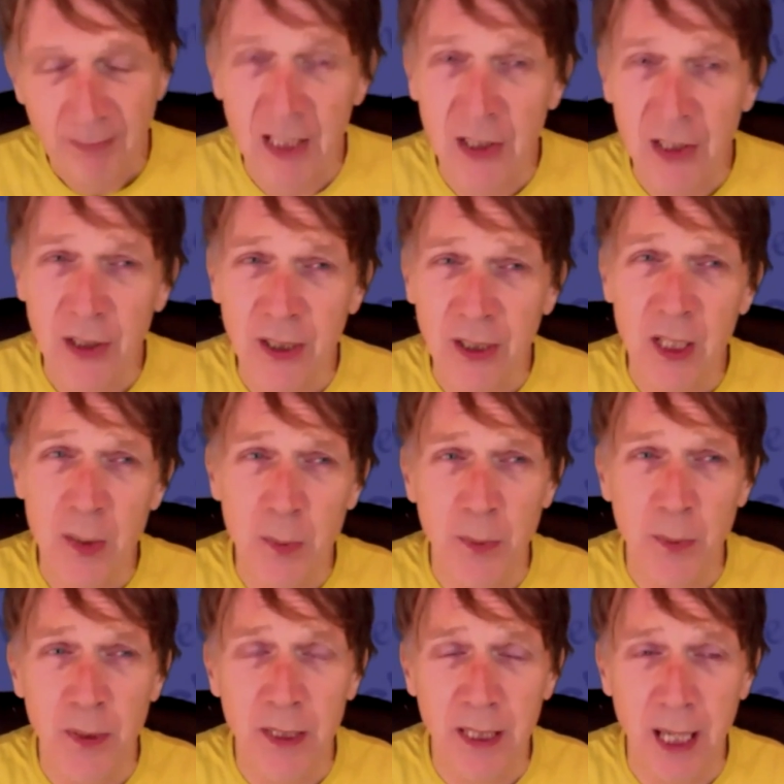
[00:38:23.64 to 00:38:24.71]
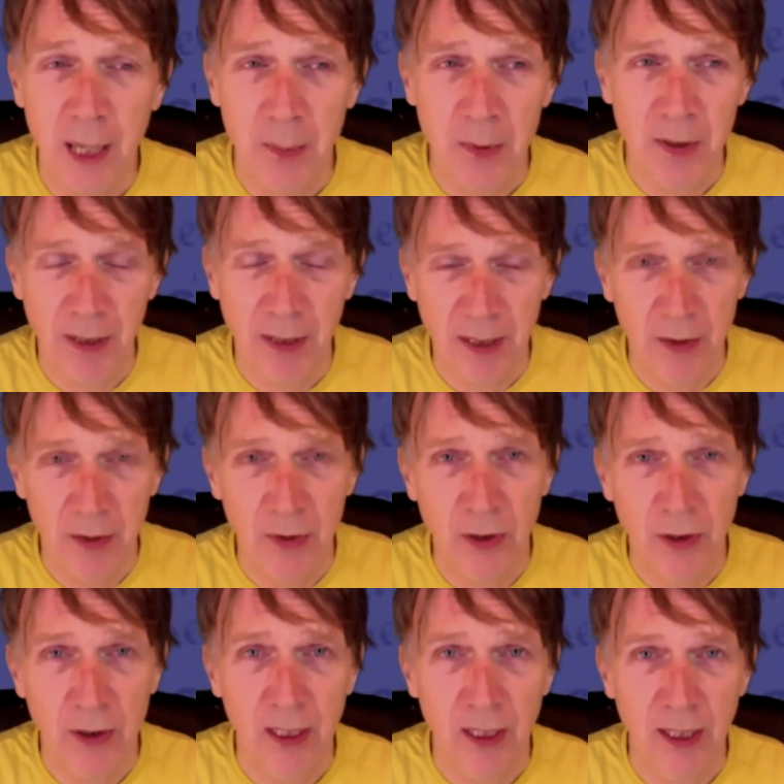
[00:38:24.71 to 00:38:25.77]
So that's pretty abstract to
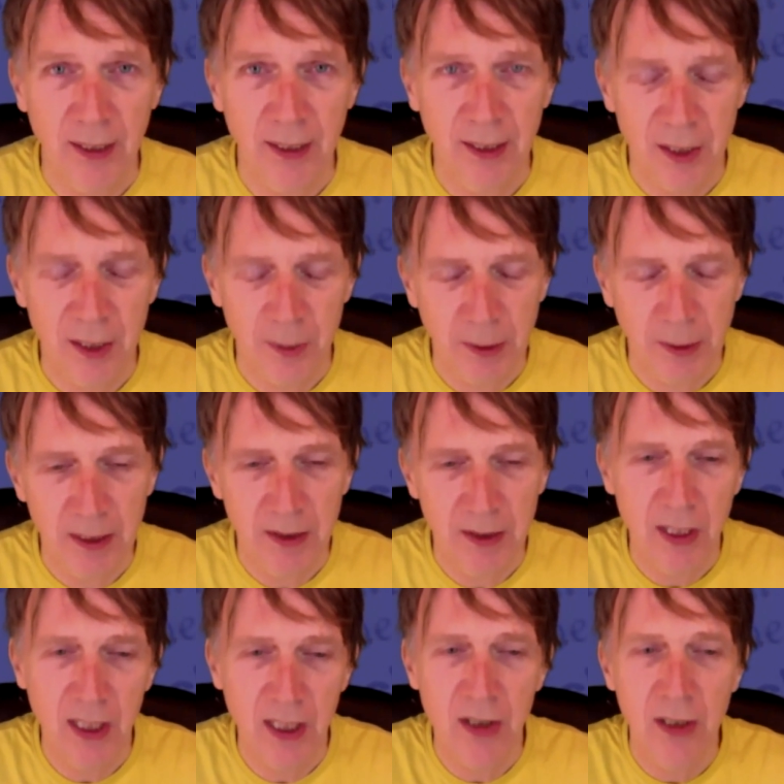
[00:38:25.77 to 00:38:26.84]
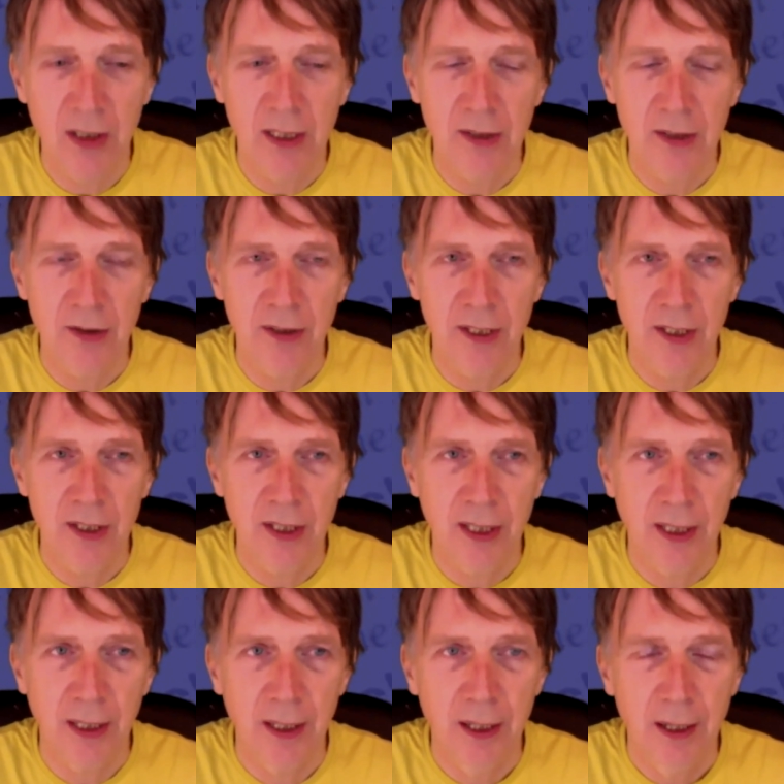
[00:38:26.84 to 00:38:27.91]
talk like this, but it's actually interesting
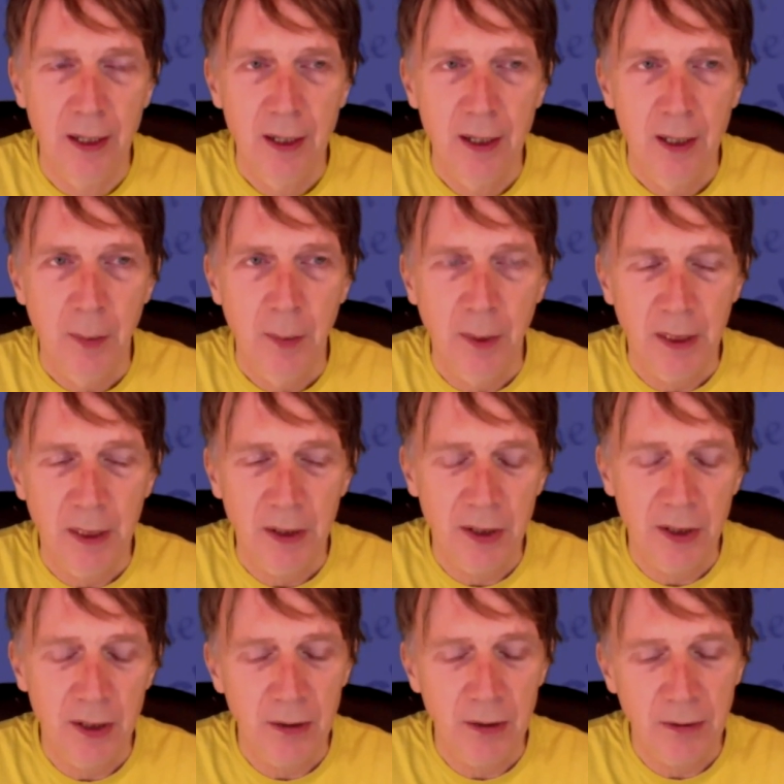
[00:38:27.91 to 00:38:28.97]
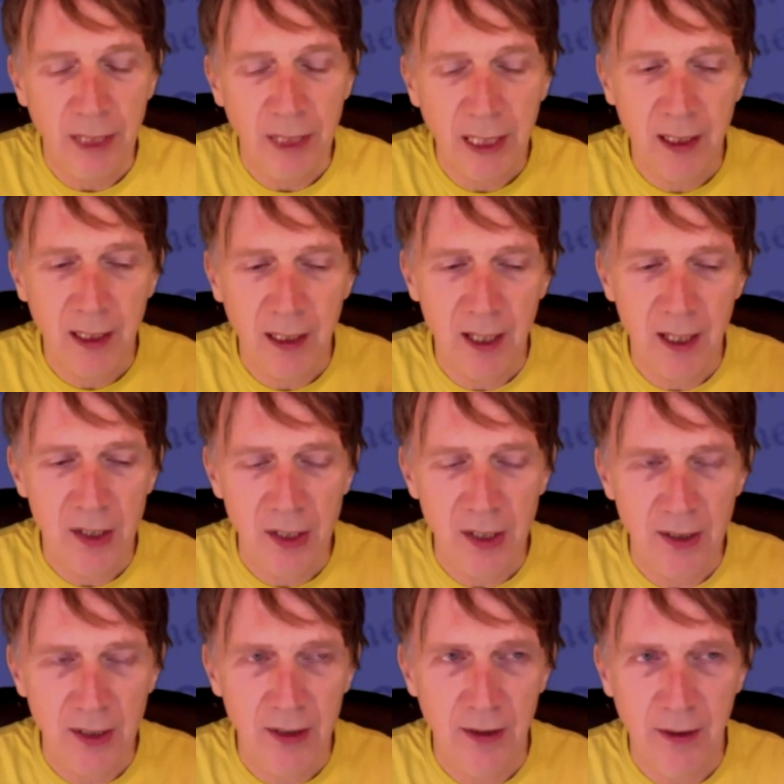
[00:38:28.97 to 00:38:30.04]
because you recognize
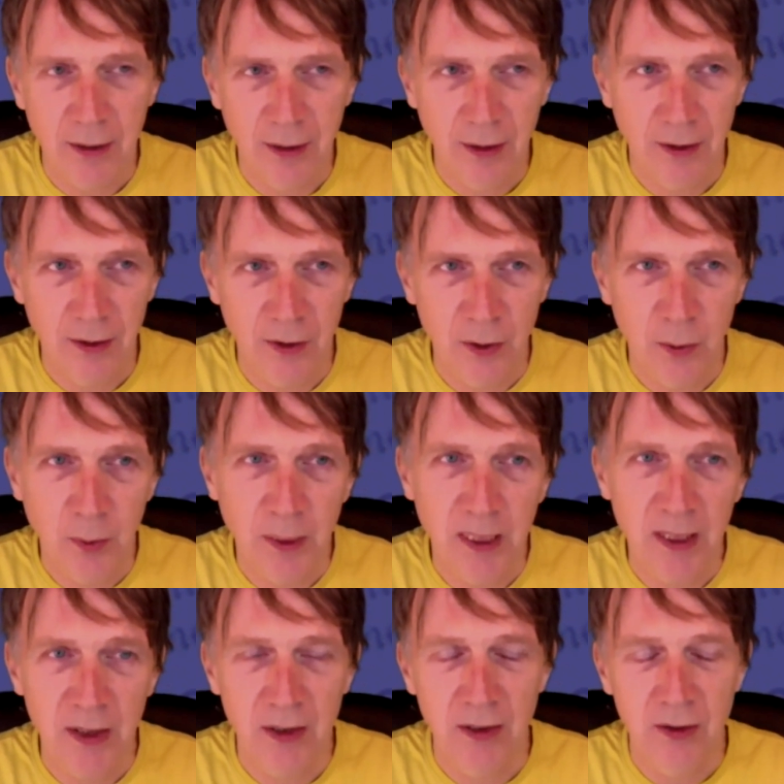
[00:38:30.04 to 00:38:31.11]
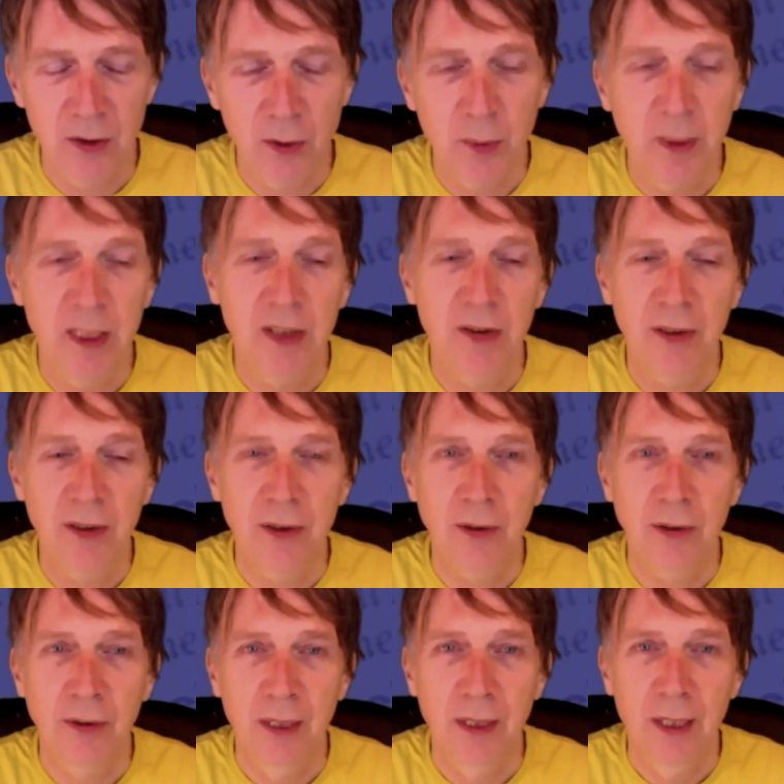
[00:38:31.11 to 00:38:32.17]
it to be true.
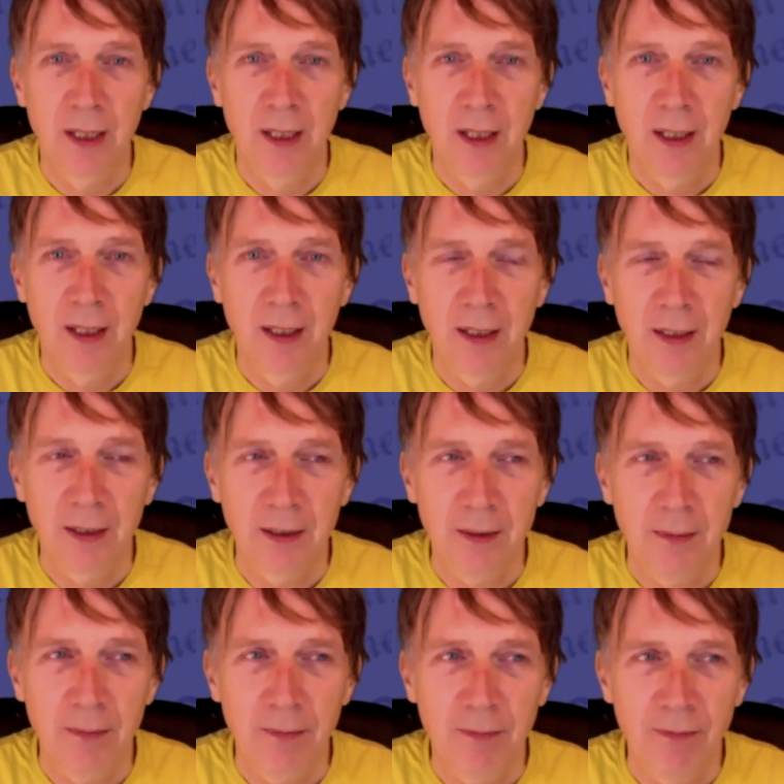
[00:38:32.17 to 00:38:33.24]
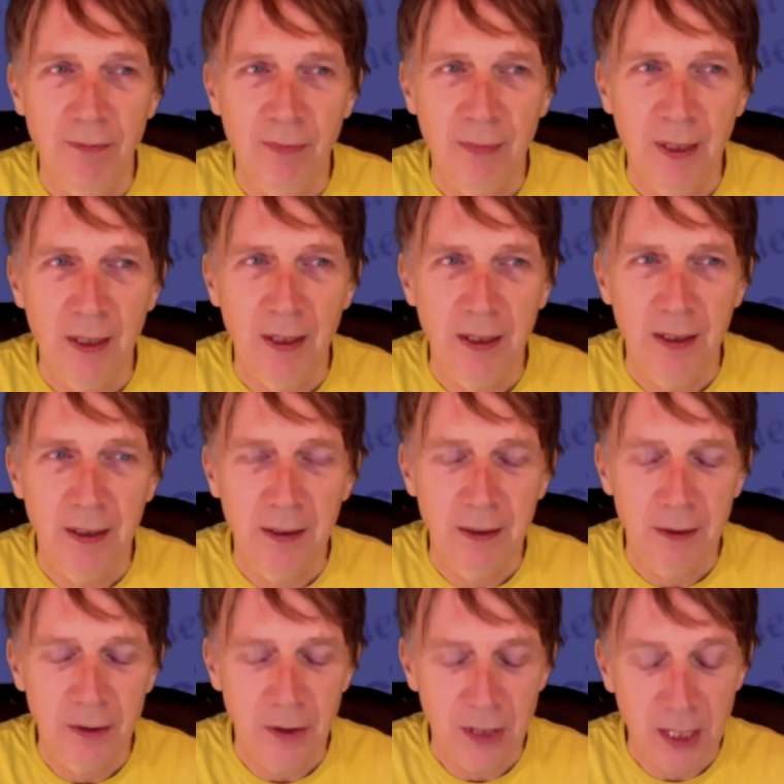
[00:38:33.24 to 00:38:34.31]

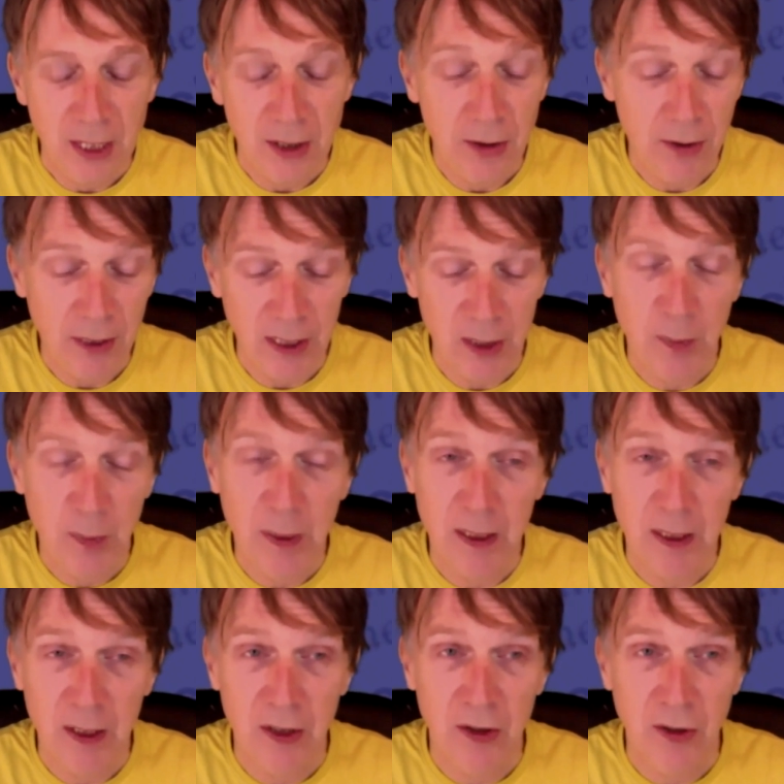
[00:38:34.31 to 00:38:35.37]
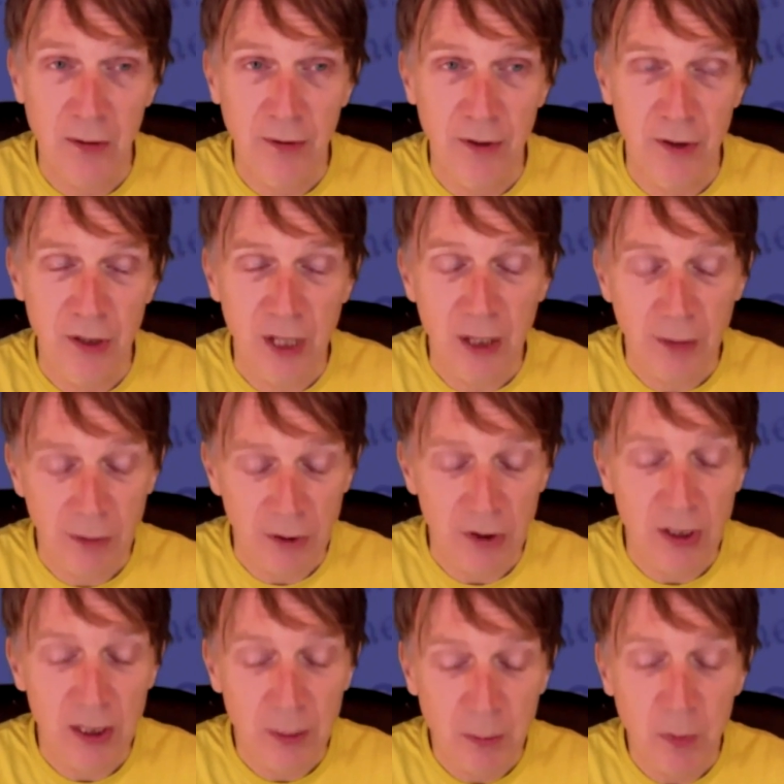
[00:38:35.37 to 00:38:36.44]
In your experience of yourself, you
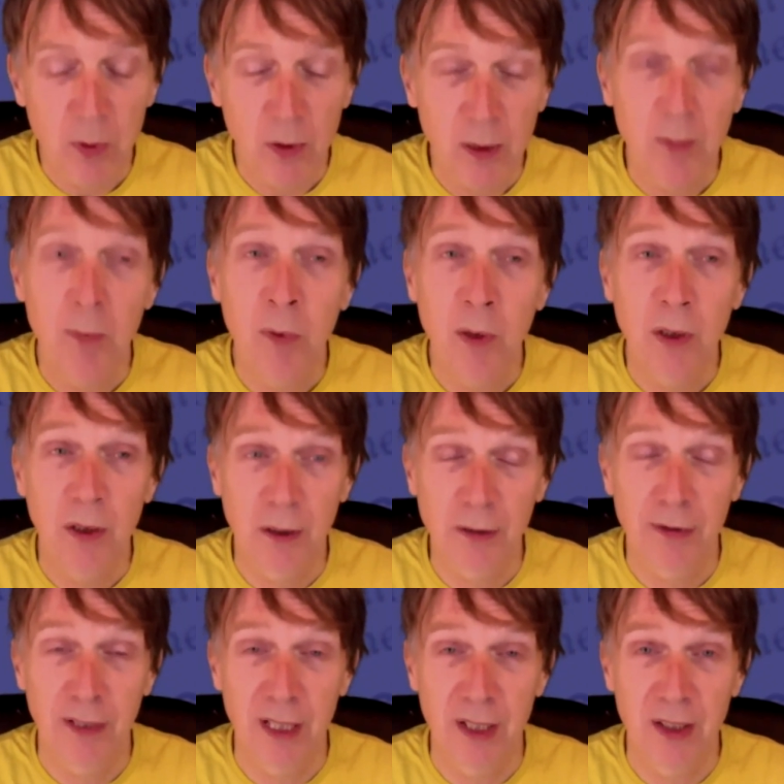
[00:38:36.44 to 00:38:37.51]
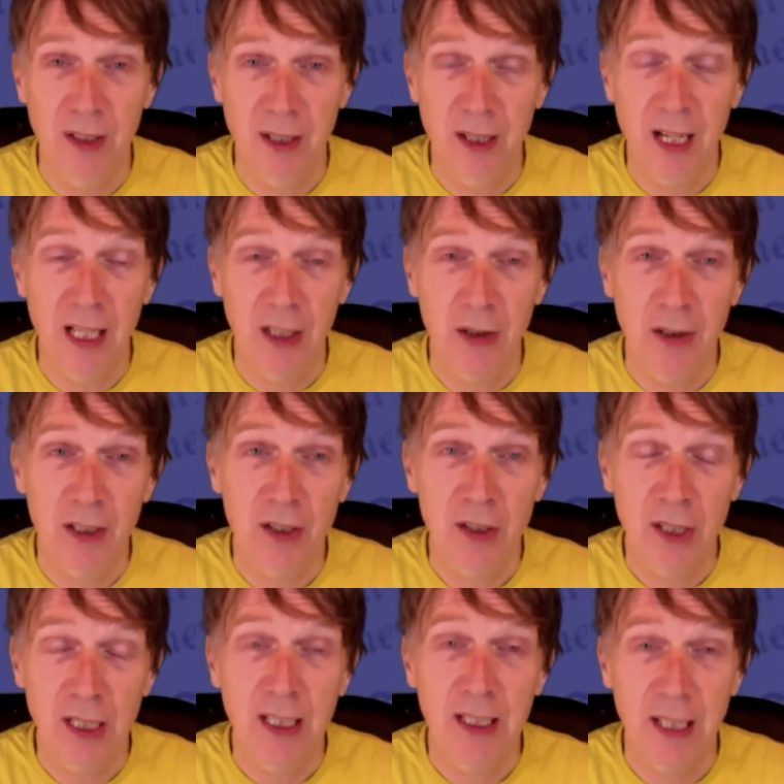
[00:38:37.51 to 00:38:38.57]
see more and more of it and actually
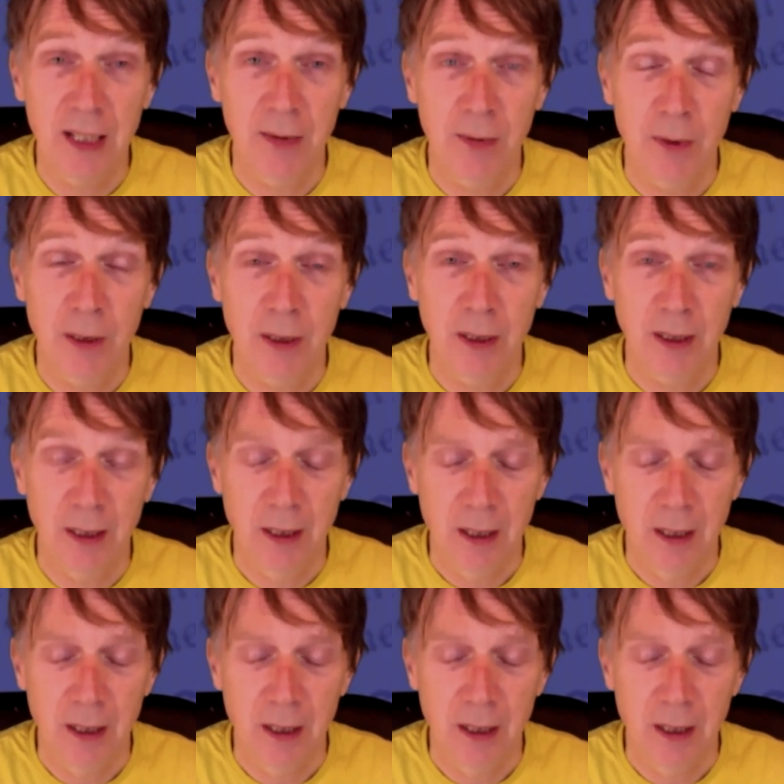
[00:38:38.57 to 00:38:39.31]
see it at work.